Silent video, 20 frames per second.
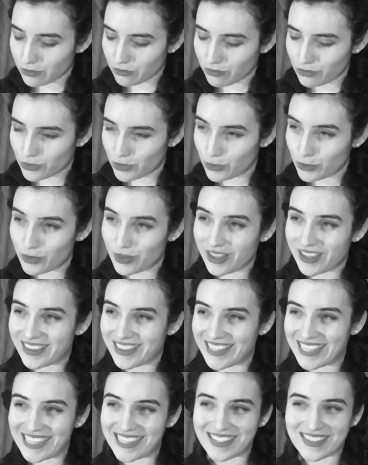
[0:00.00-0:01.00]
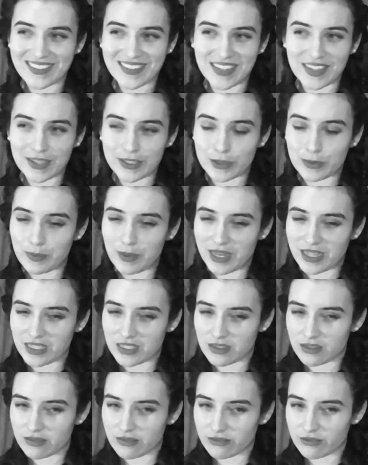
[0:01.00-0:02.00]
I don't do the things they
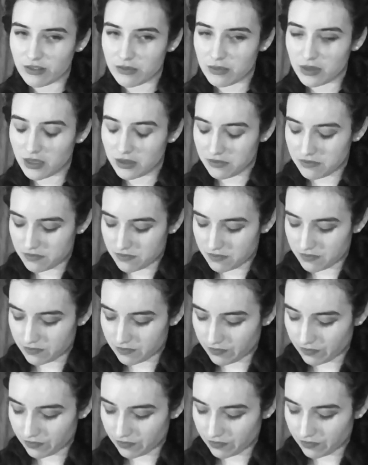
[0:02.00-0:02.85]
expect from me.